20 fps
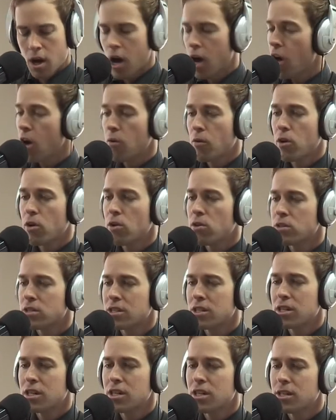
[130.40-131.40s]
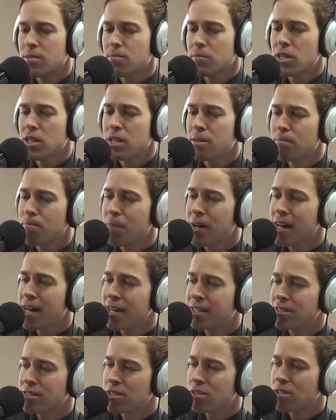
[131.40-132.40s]
All roads lead me
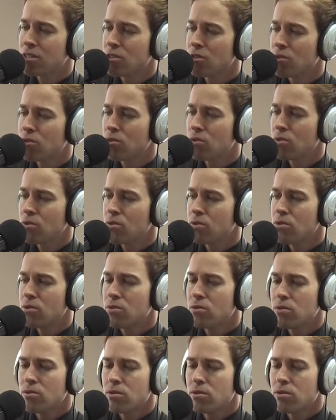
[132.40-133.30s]
back to you.